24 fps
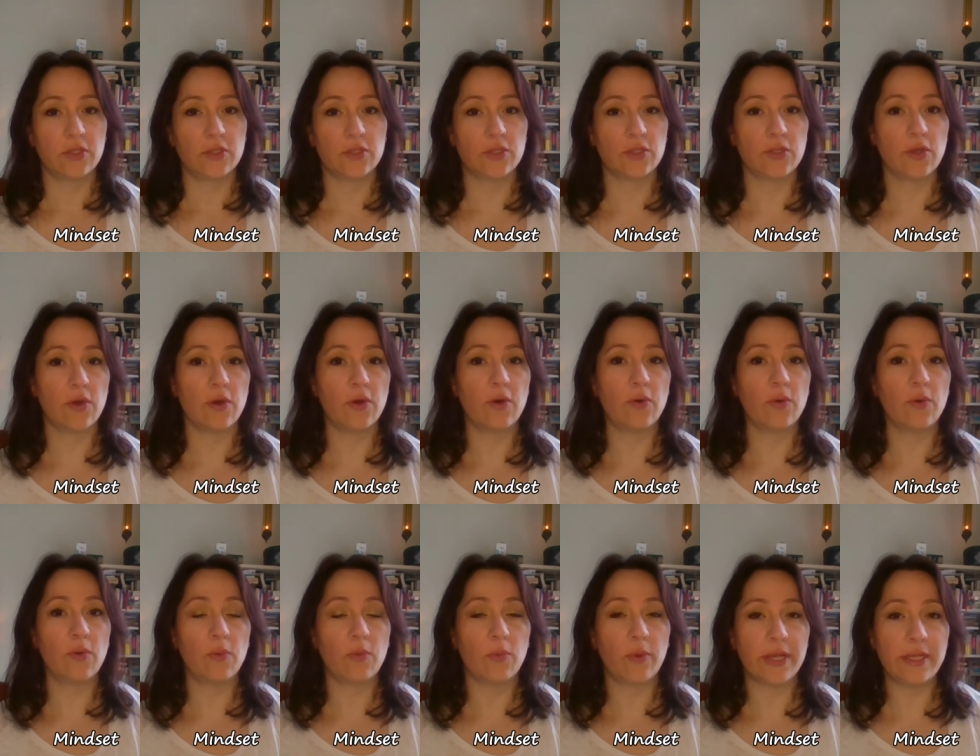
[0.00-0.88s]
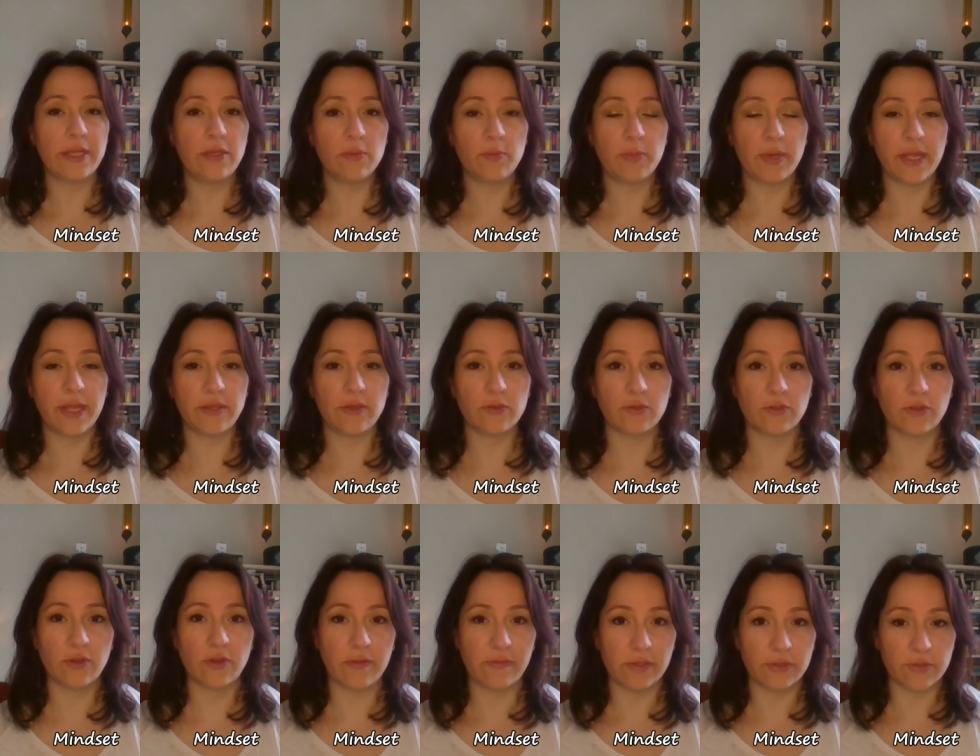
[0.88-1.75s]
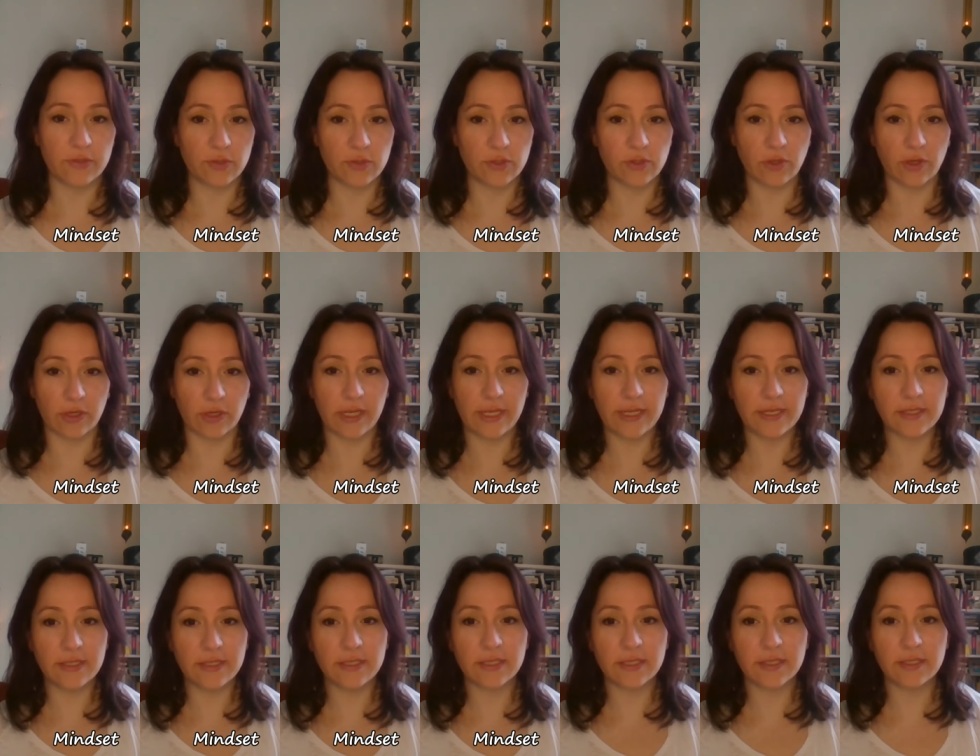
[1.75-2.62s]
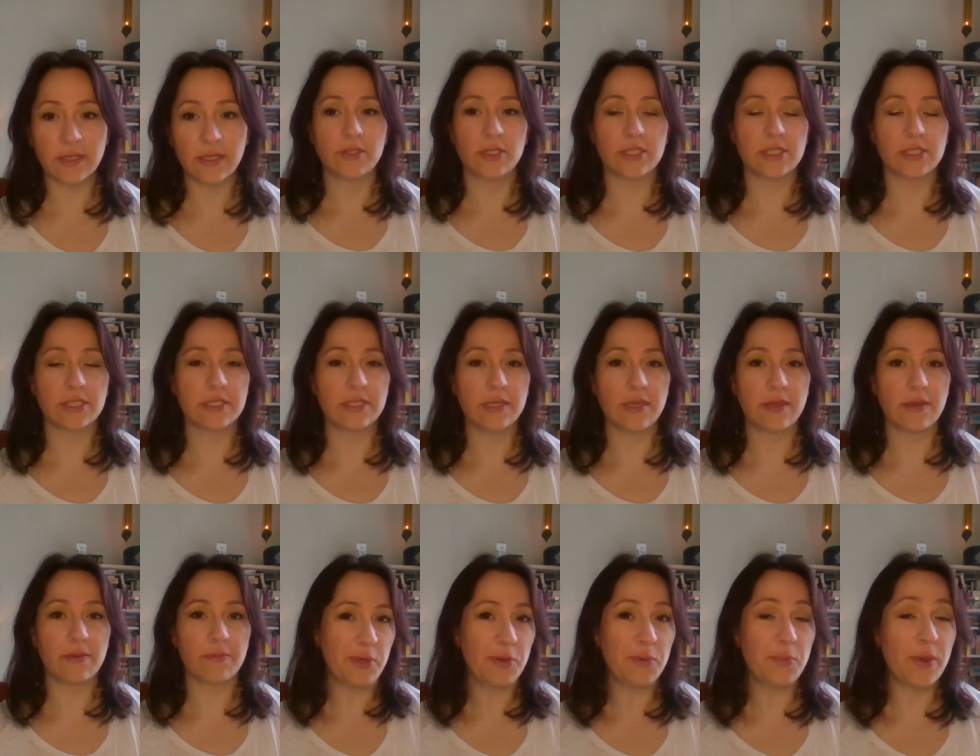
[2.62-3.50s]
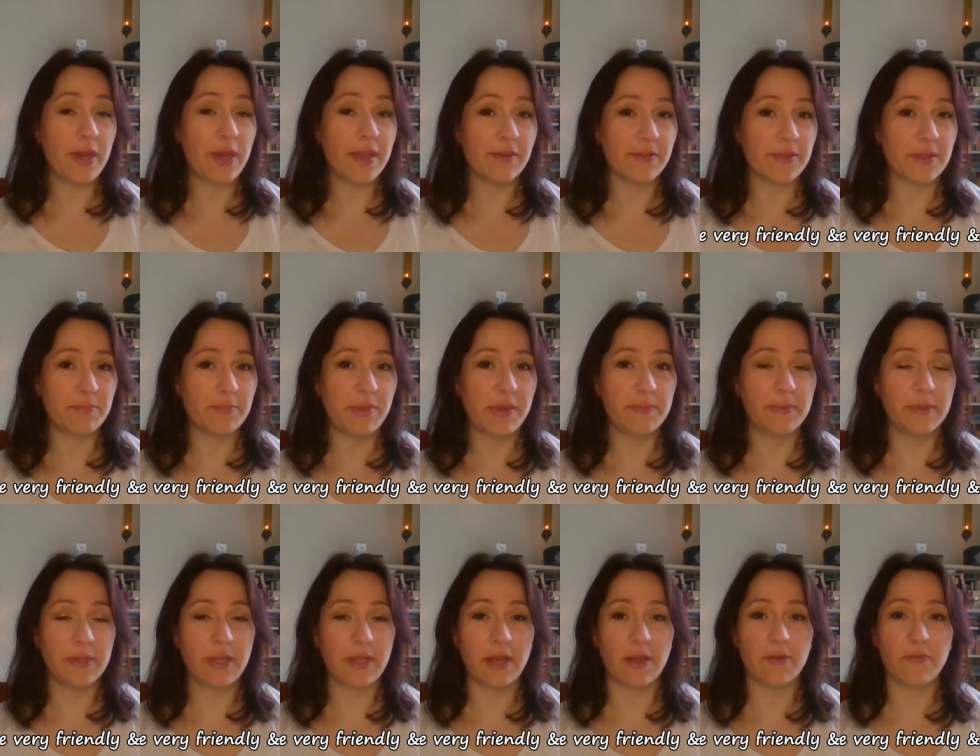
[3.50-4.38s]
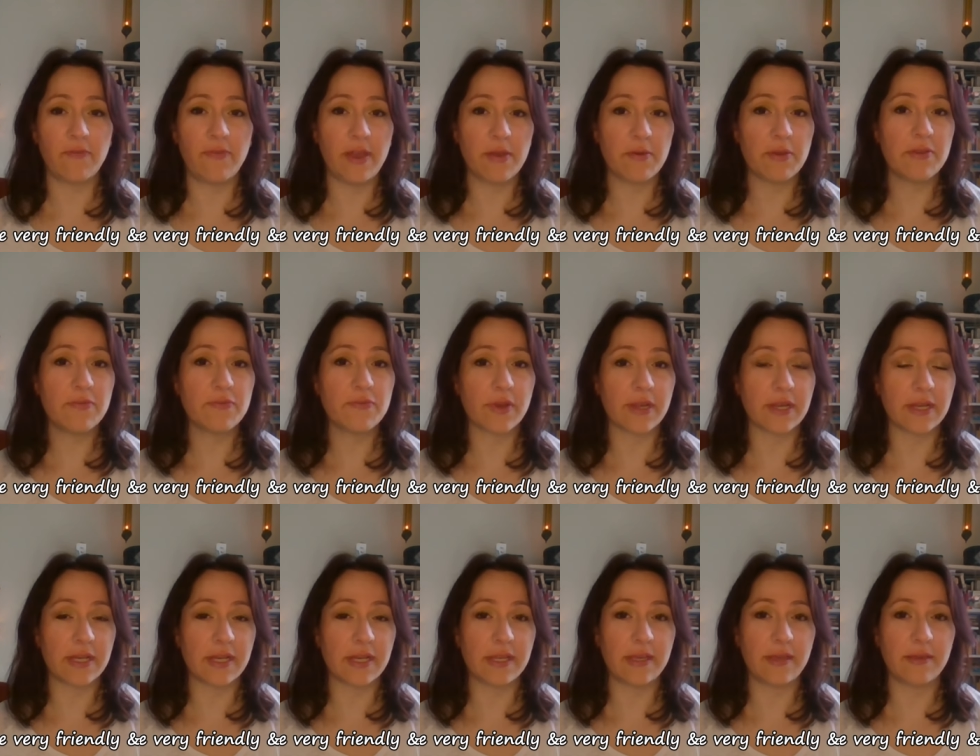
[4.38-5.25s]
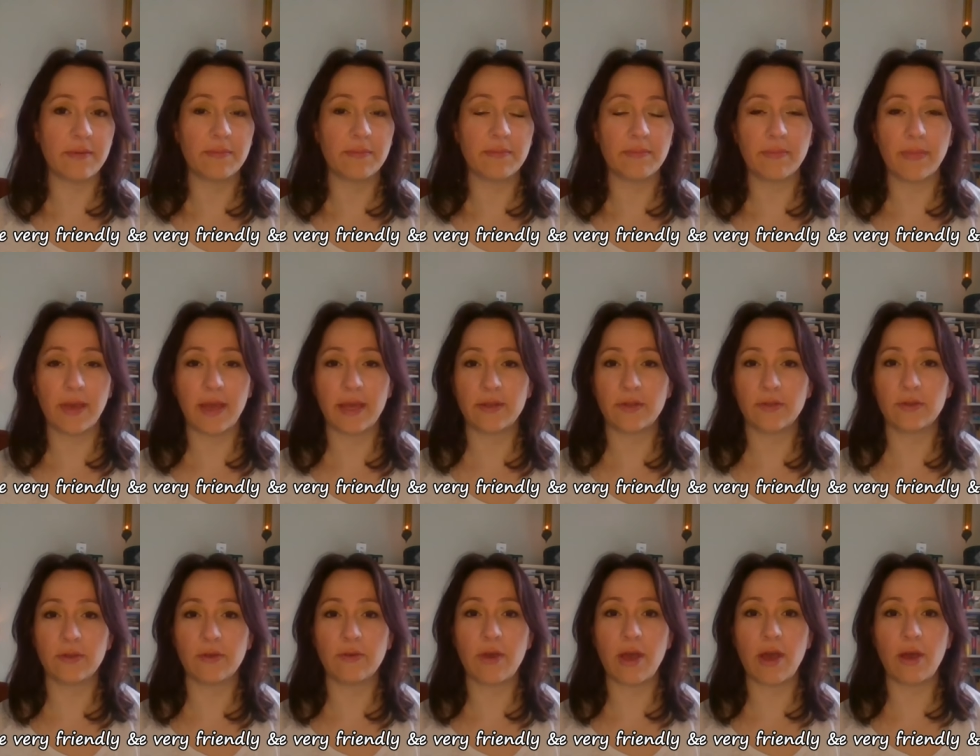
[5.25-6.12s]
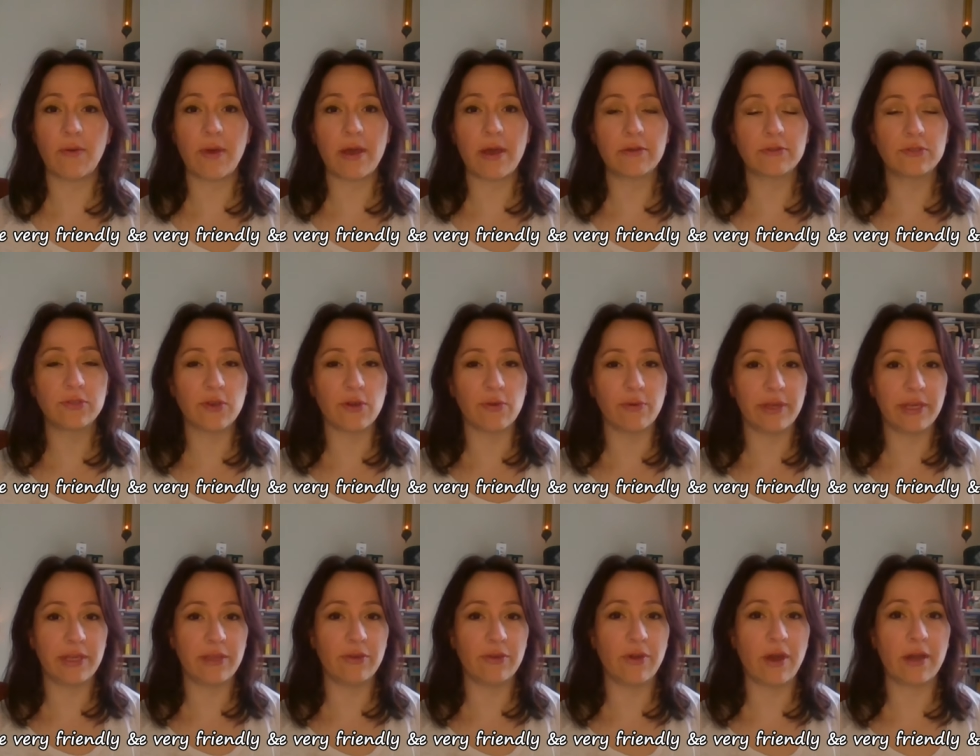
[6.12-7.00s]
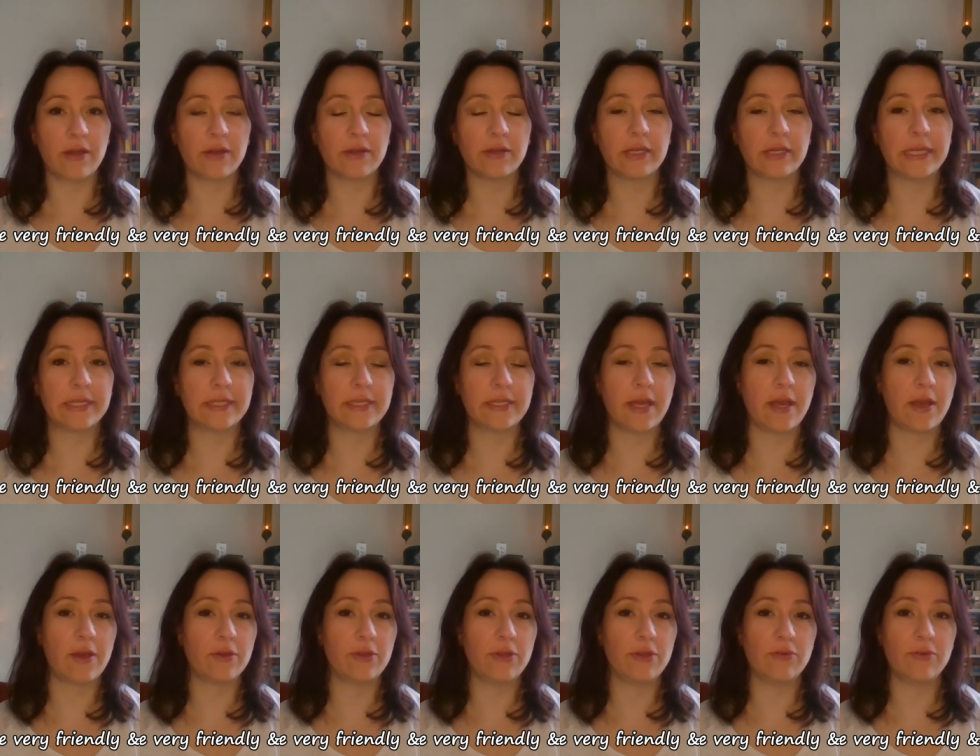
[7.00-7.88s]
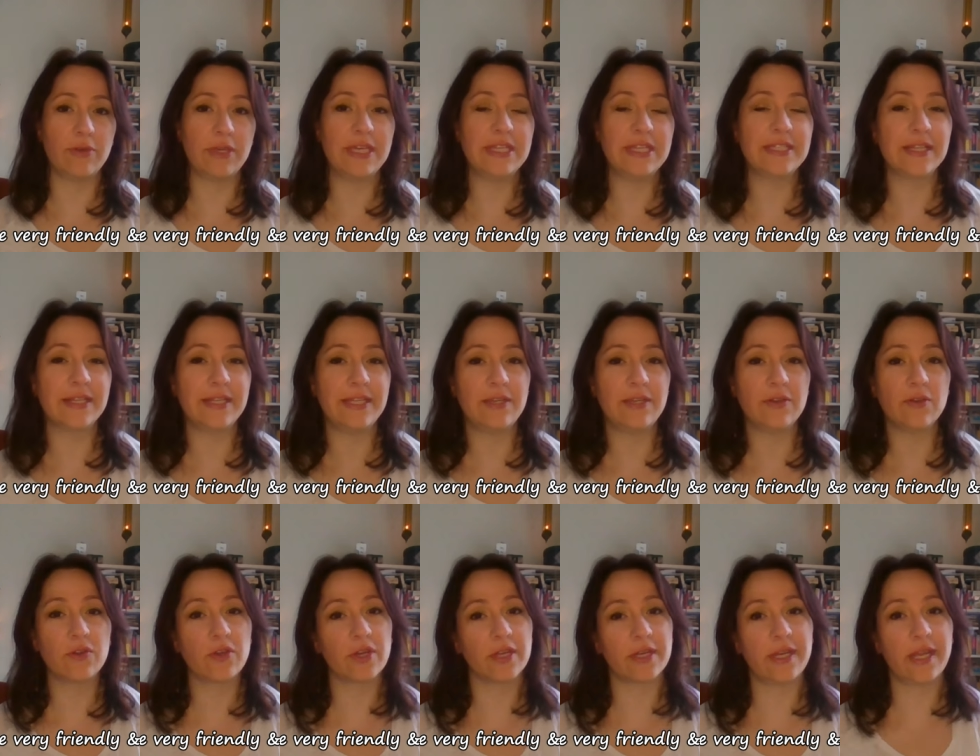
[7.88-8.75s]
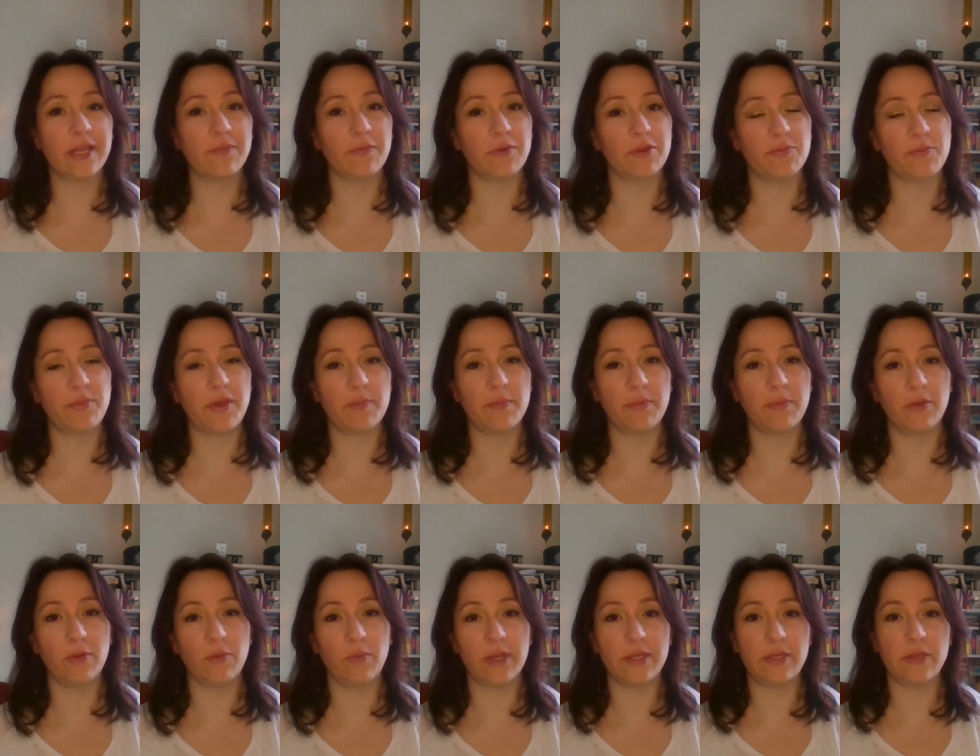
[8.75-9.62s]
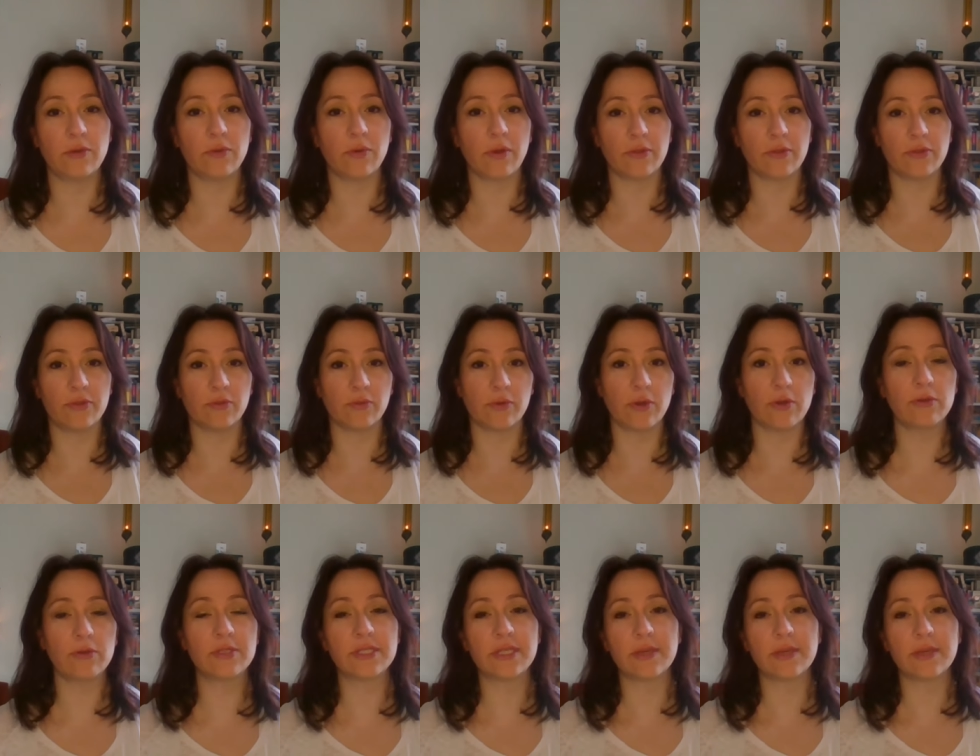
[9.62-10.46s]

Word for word: So when you plan your travel to Scotland, just be aware that people are very friendly. I don't know how outgoing you are and how easily you connect with people when you're on the road.